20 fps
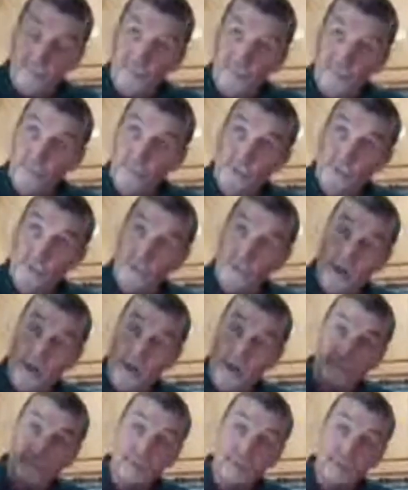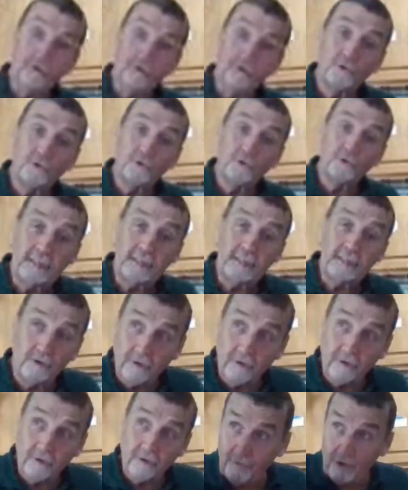through the tops of the trees
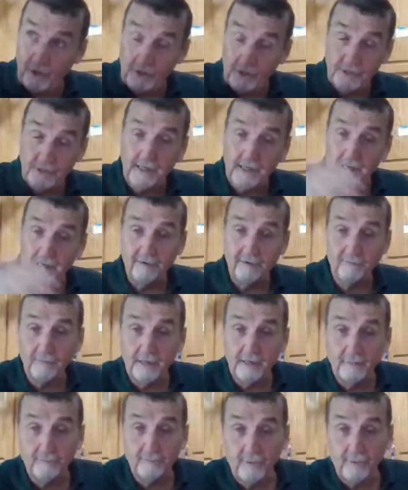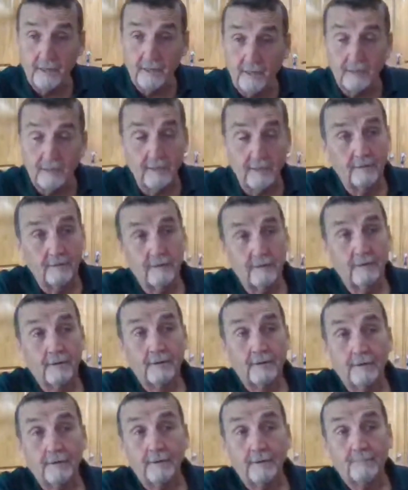on the far side of my pond,
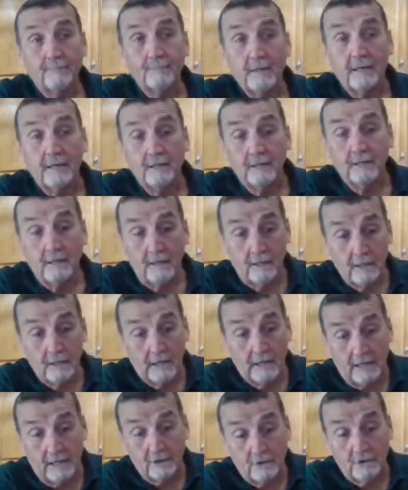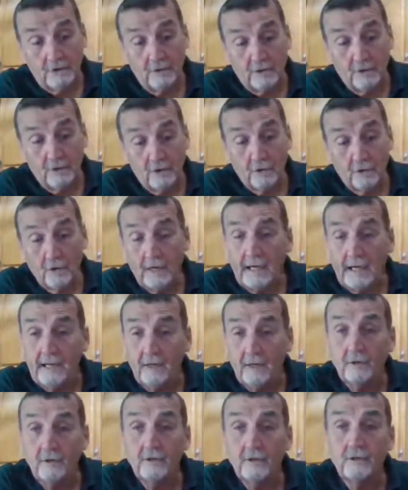got to the
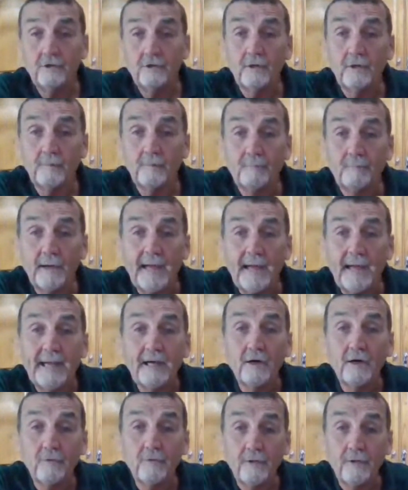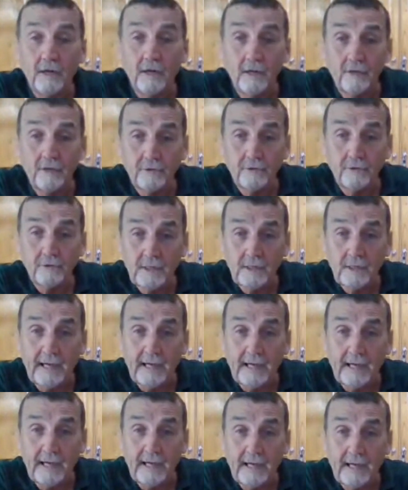ground, to the bank on the other side,
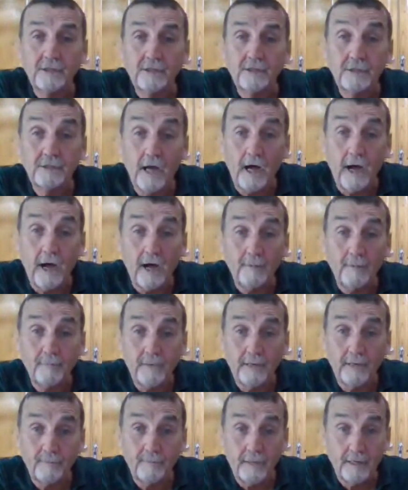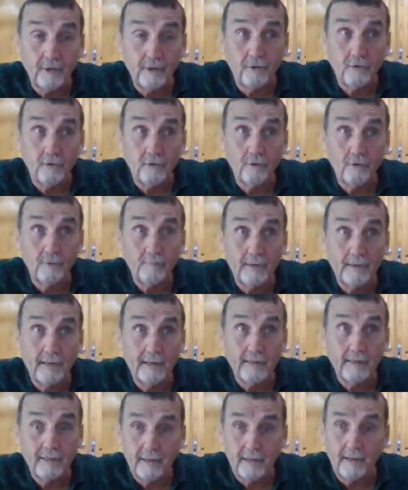and stopped. And I'm like, oh
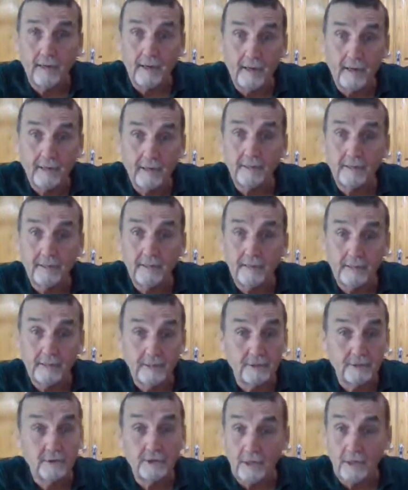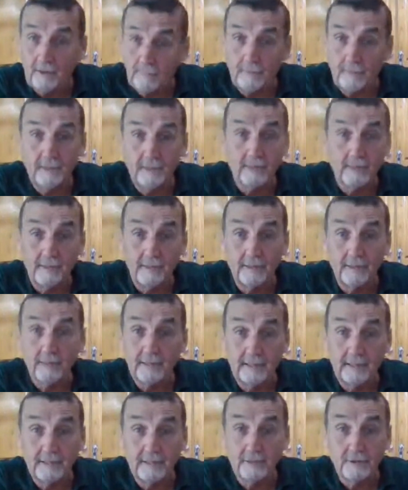my God, it, it's coming.
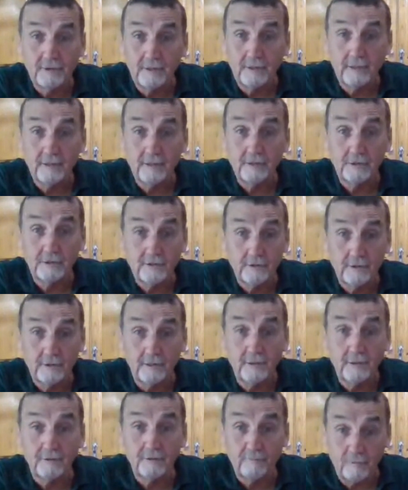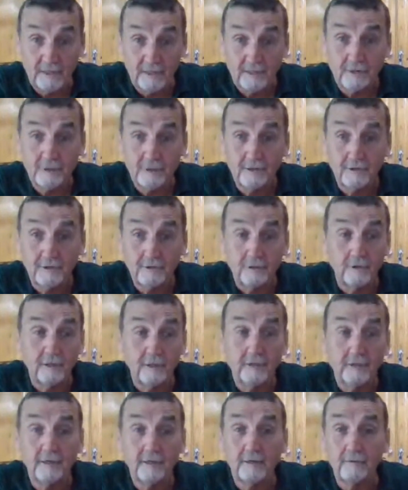It's, it's, it's fixing to
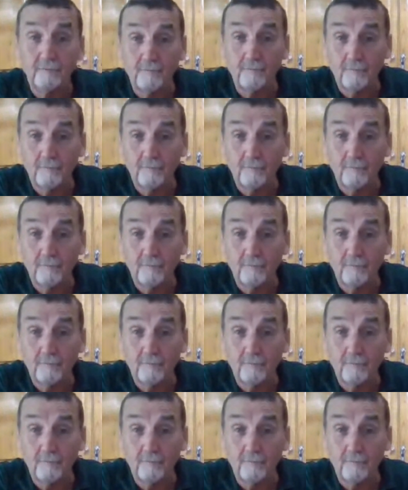get,